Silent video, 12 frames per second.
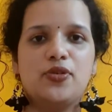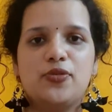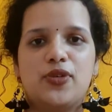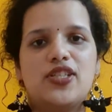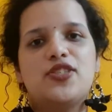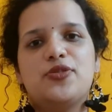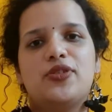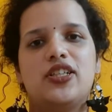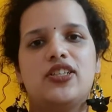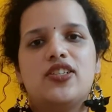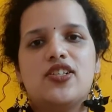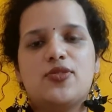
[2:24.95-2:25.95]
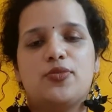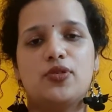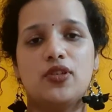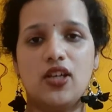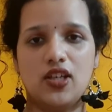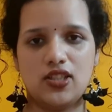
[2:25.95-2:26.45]
once you read this
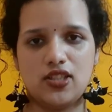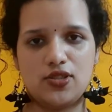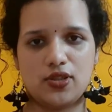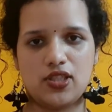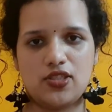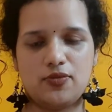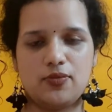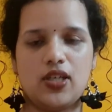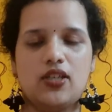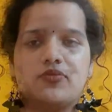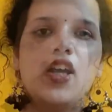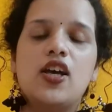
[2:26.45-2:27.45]
book, The Talkative Man.